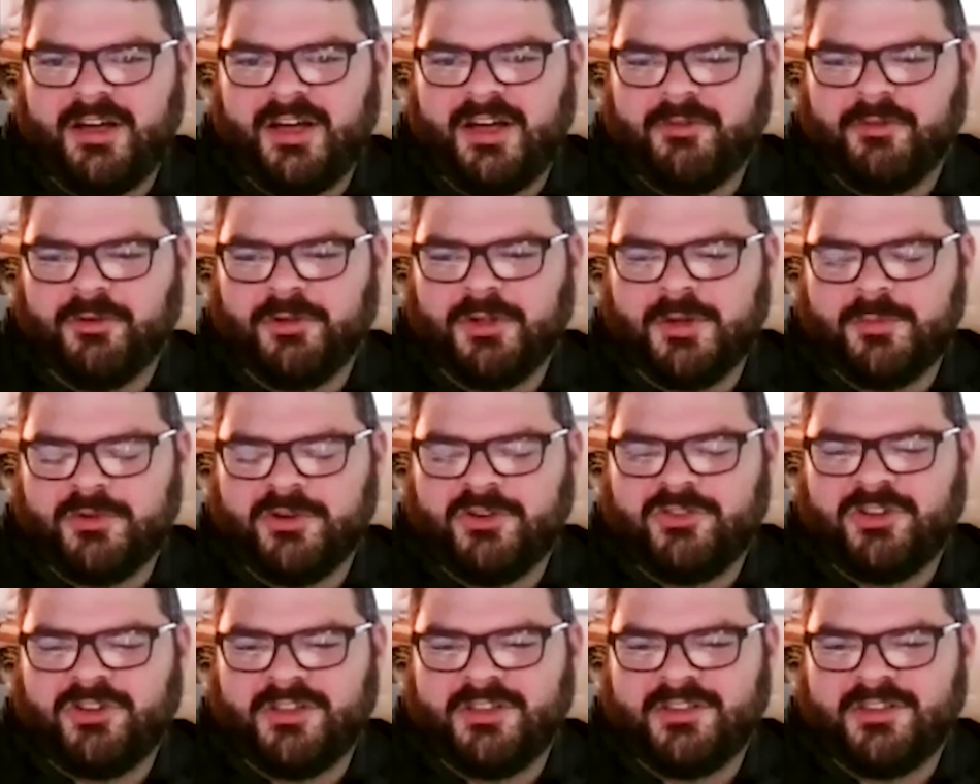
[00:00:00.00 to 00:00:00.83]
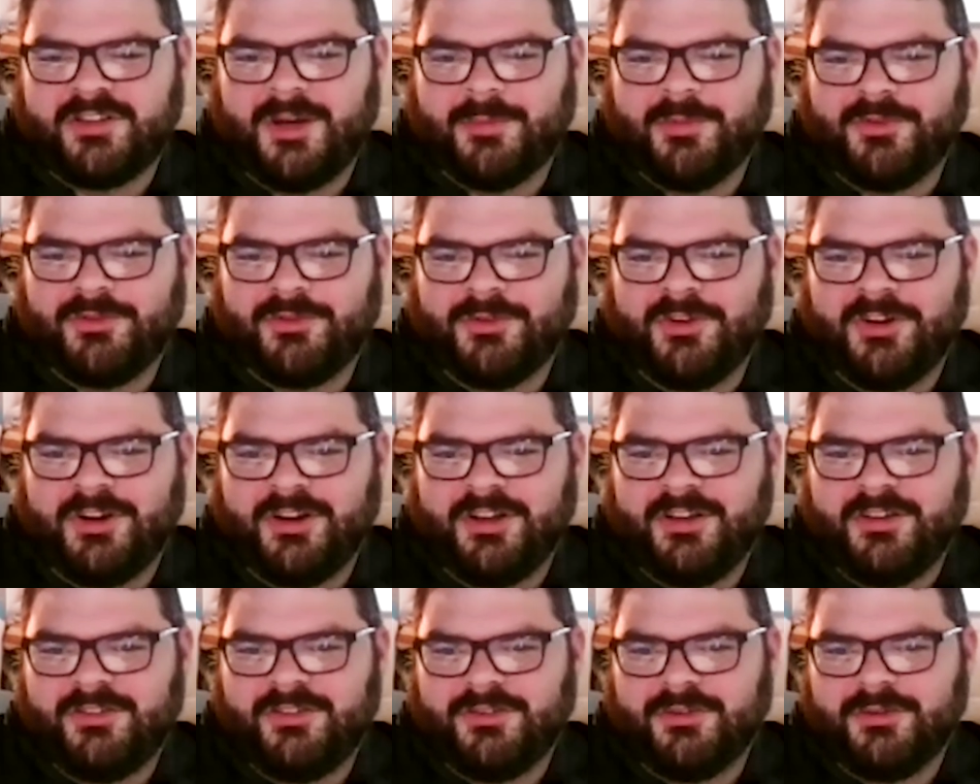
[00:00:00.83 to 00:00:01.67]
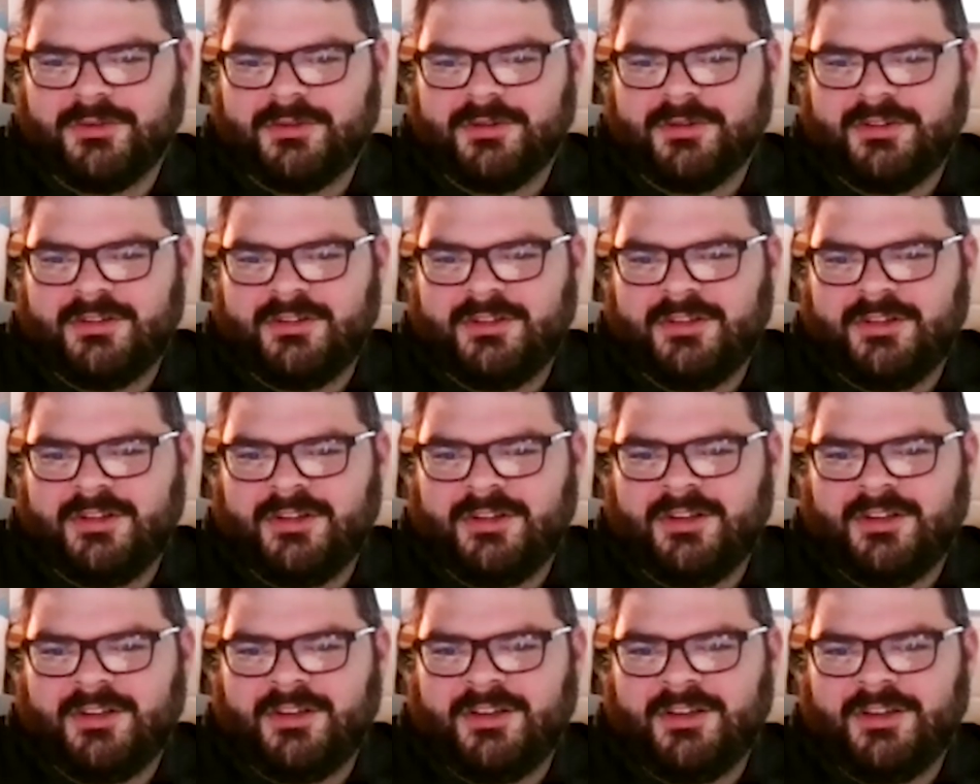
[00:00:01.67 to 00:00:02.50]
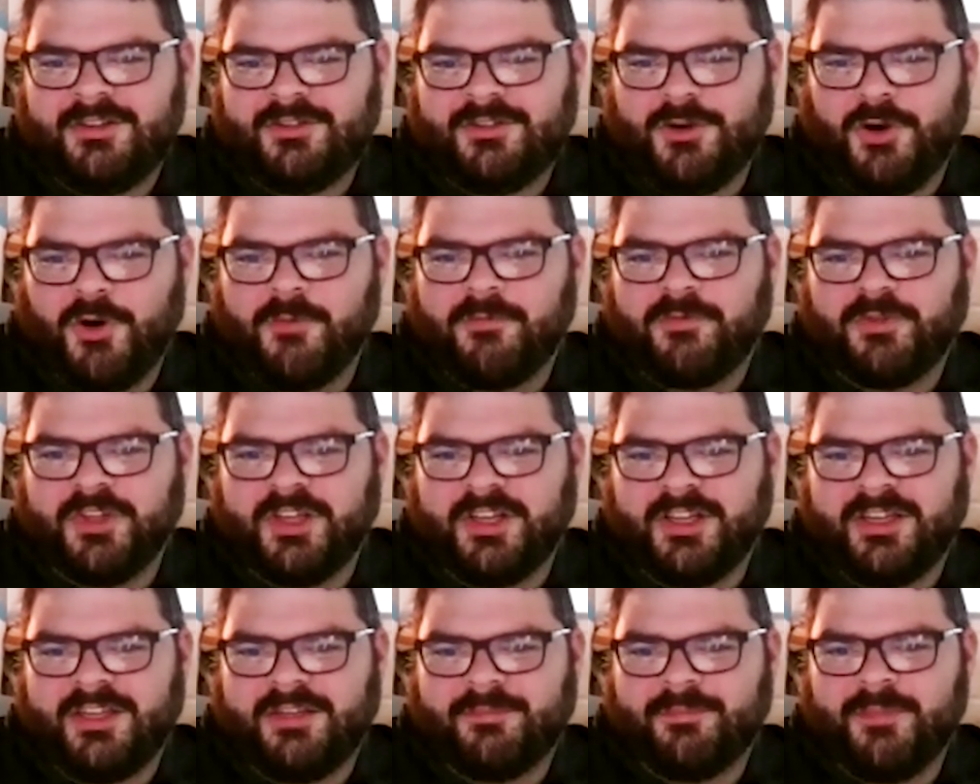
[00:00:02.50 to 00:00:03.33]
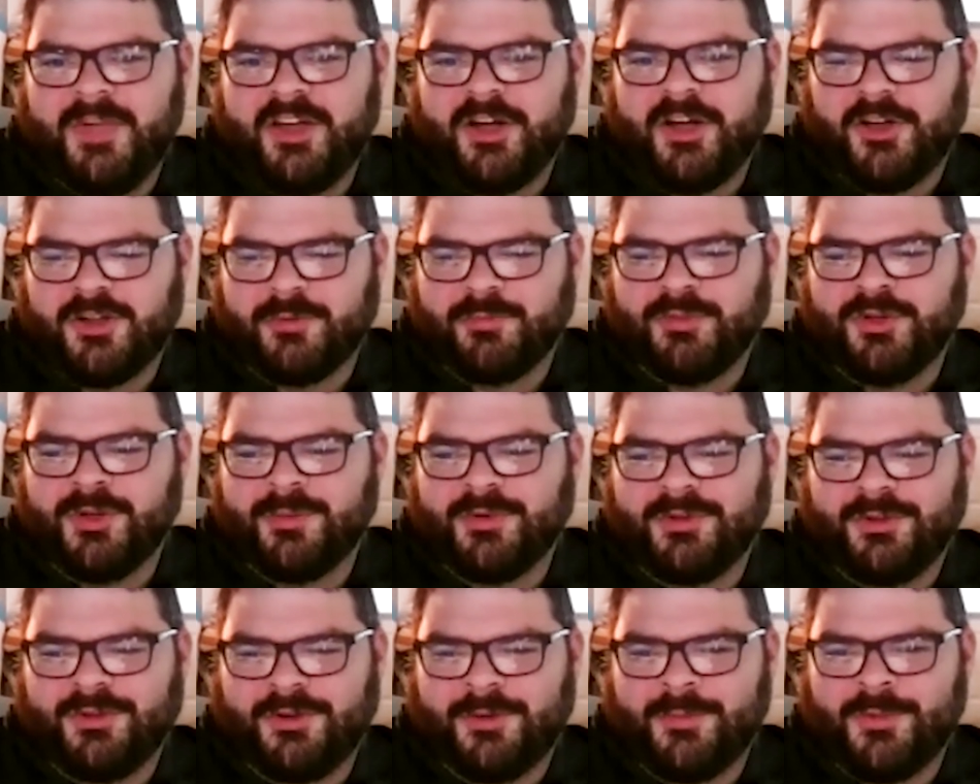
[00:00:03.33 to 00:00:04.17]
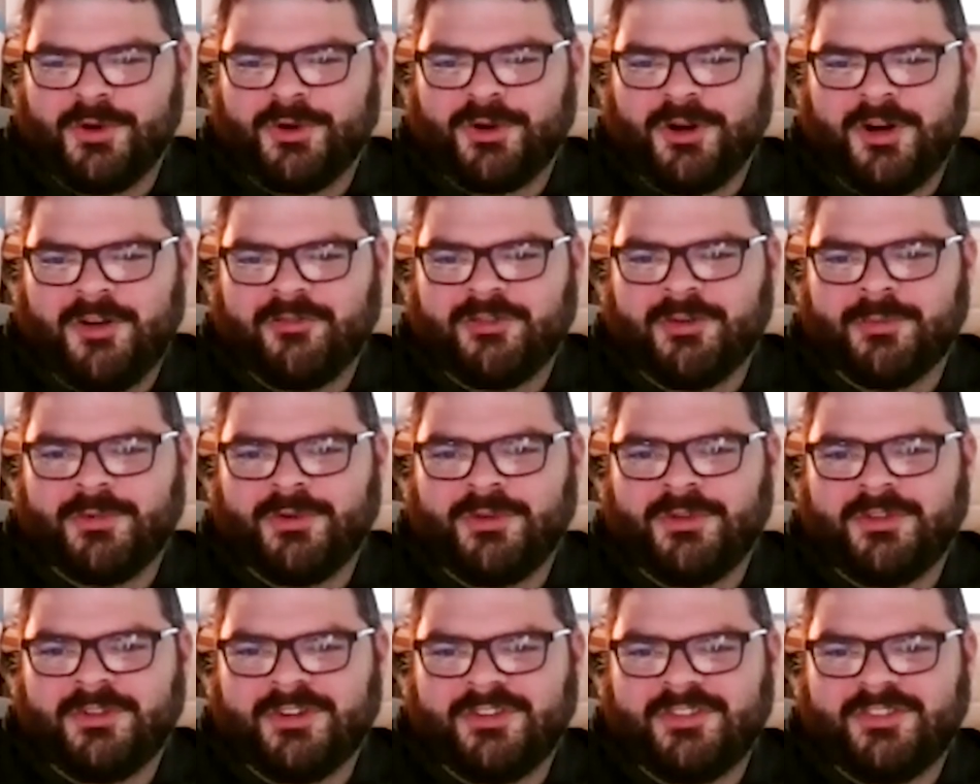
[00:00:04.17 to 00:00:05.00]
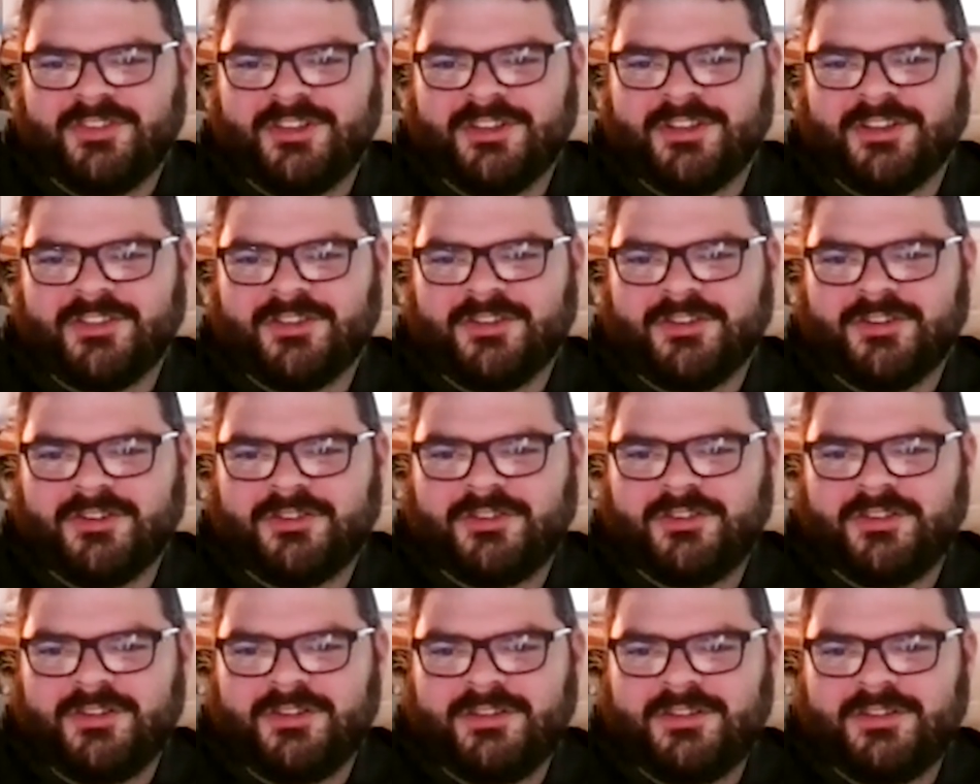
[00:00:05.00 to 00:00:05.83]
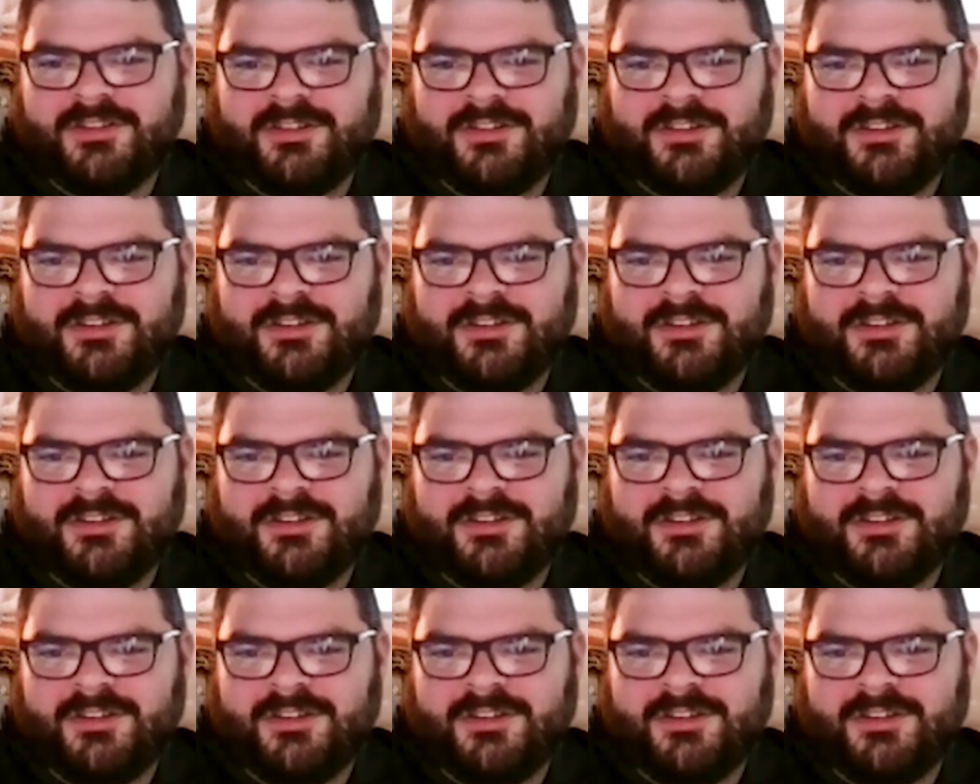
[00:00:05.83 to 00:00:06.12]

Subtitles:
I really appreciate this opportunity to hopefully make other people a little more comfortable and to see that there's